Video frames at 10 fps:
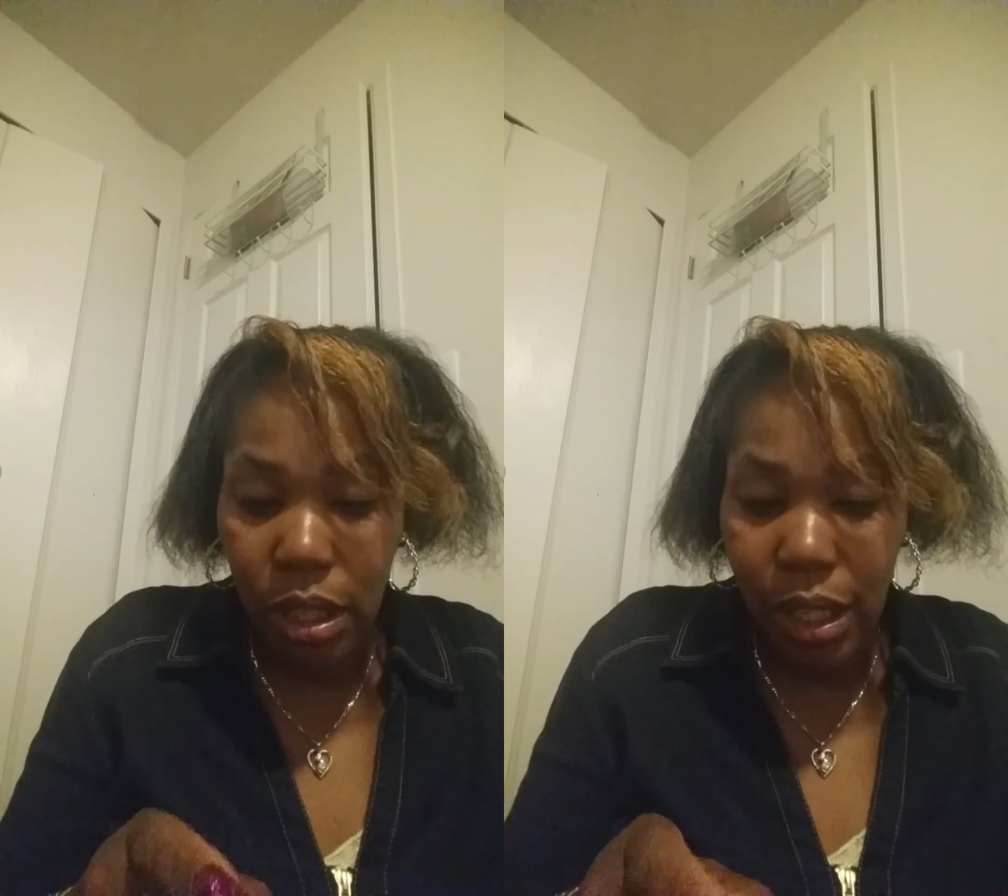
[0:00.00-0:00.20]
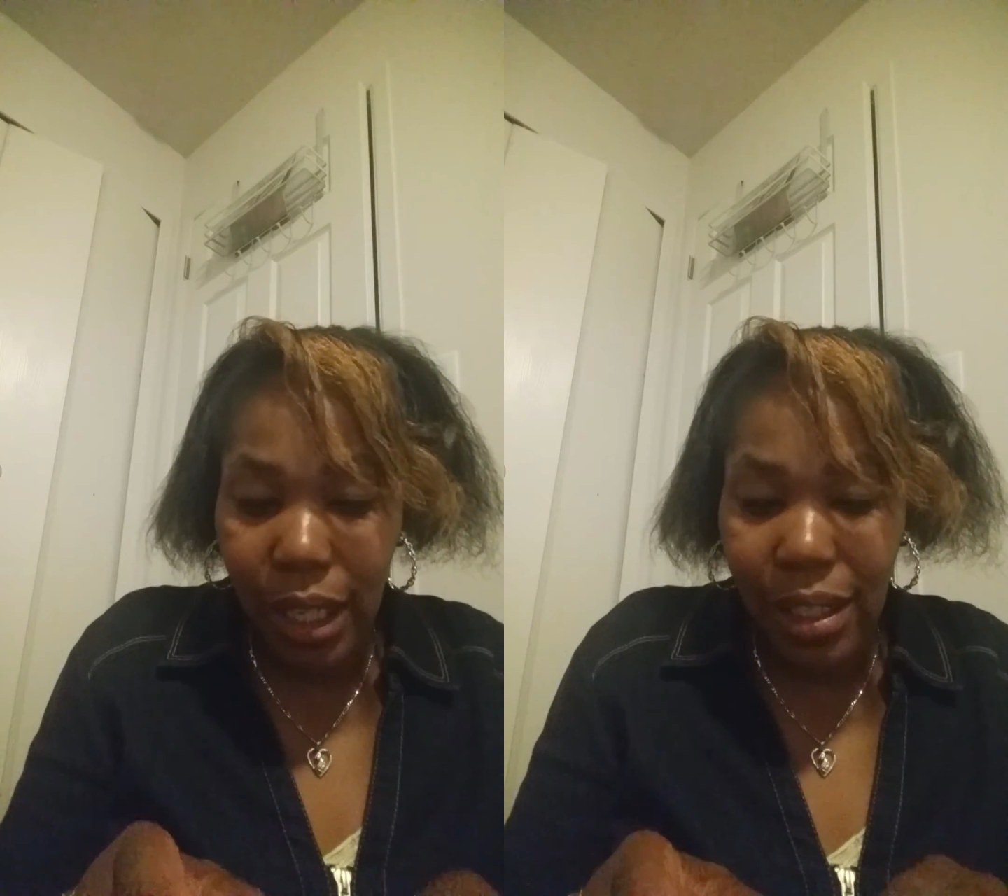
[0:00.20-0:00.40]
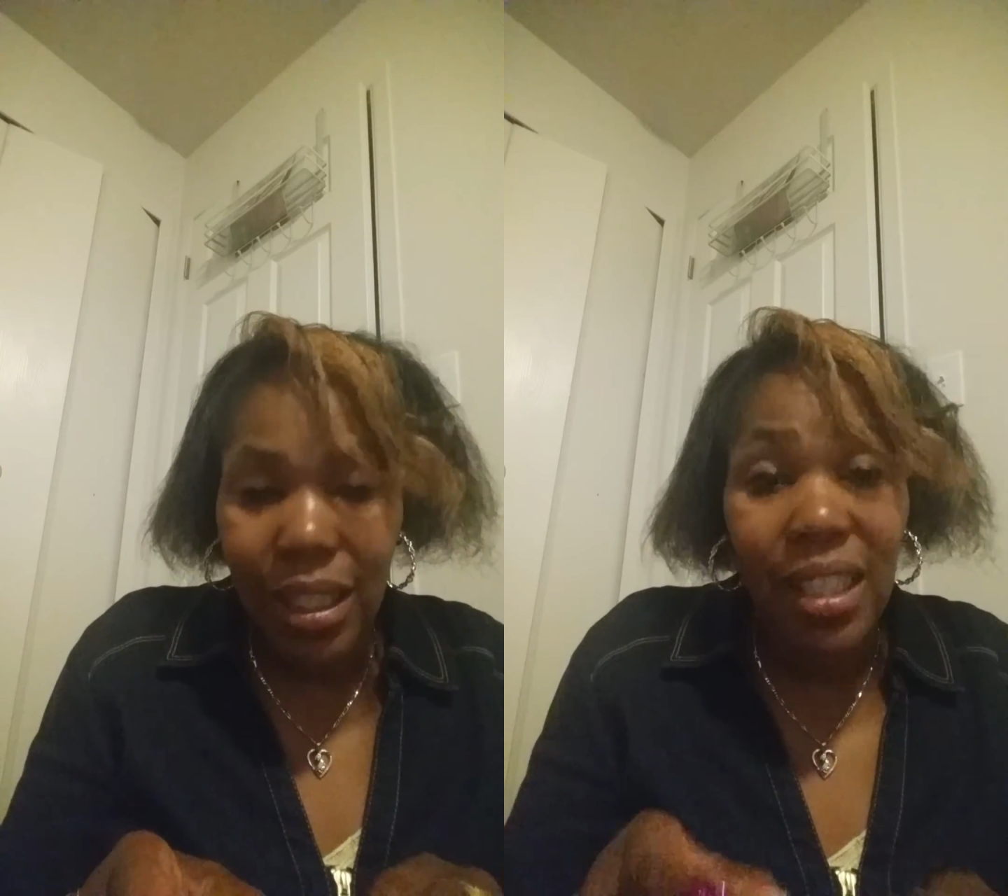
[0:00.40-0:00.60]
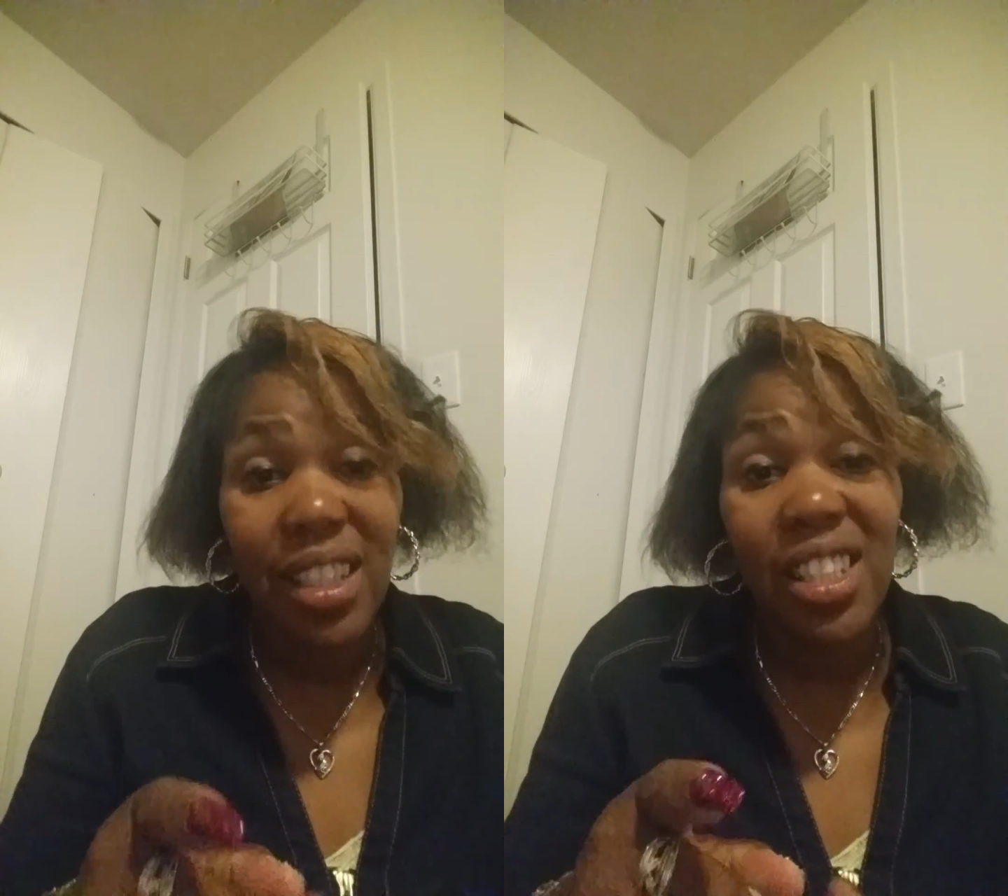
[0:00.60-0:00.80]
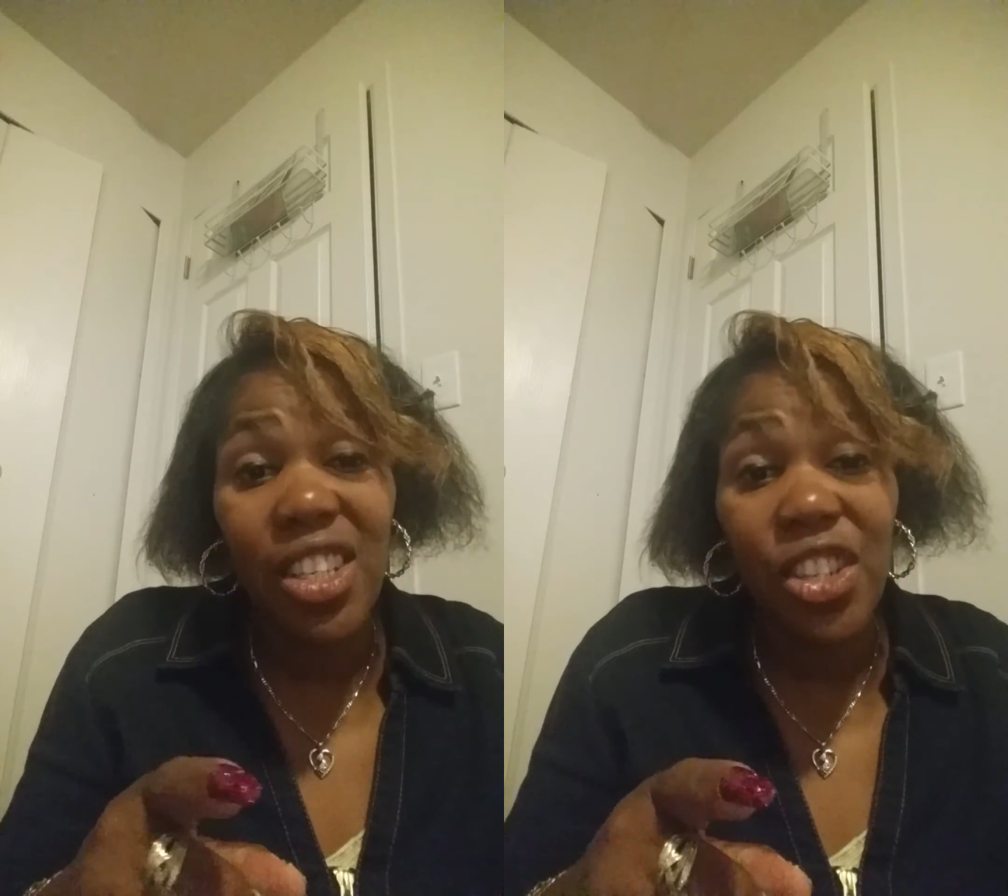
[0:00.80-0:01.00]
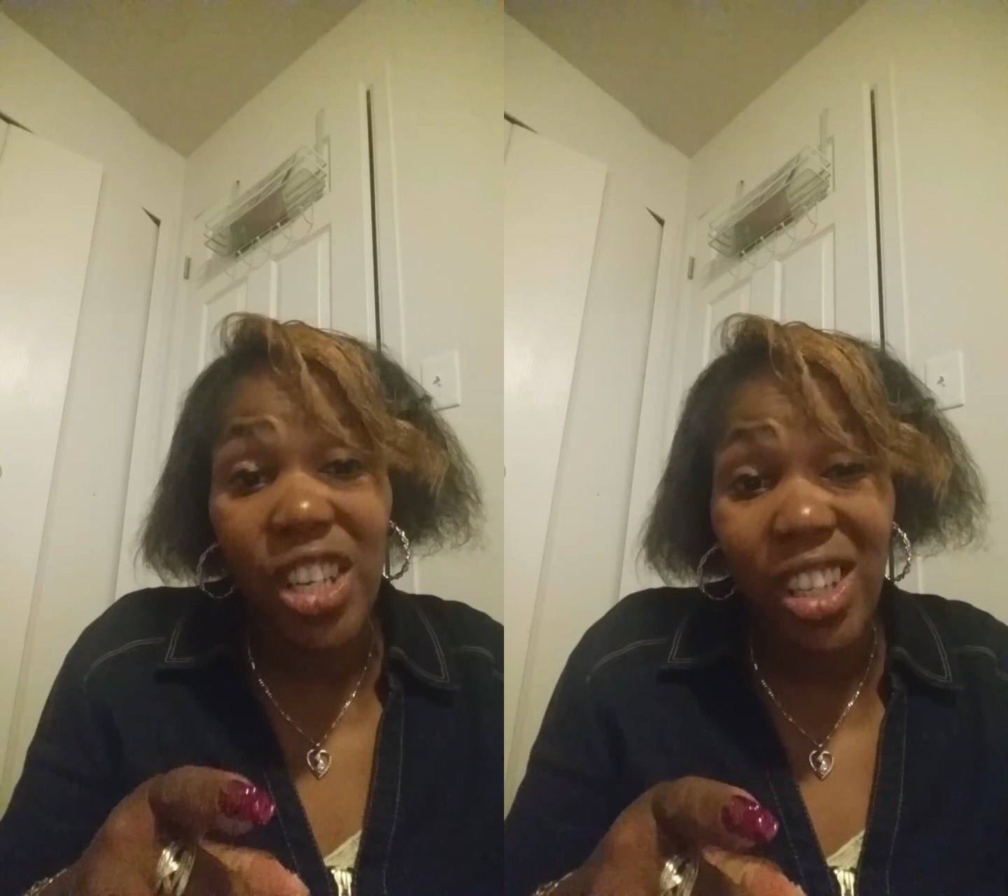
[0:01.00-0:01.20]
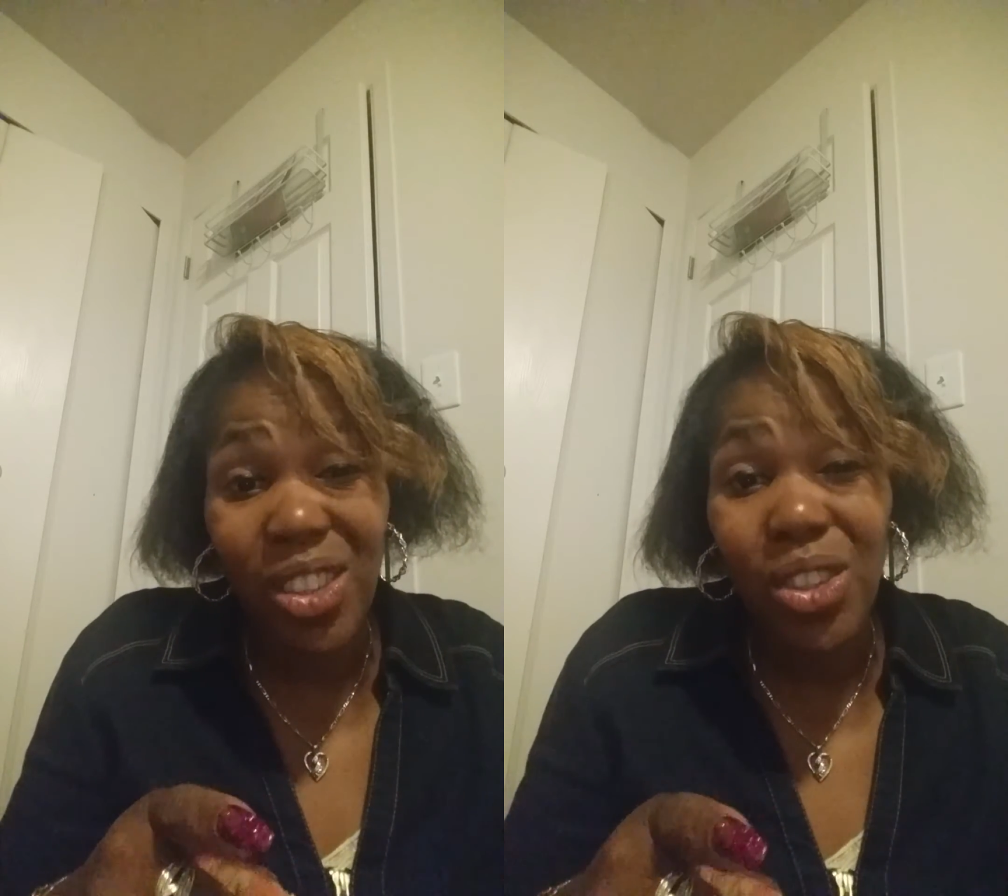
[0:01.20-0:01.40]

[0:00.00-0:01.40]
And like I said, it's the gel,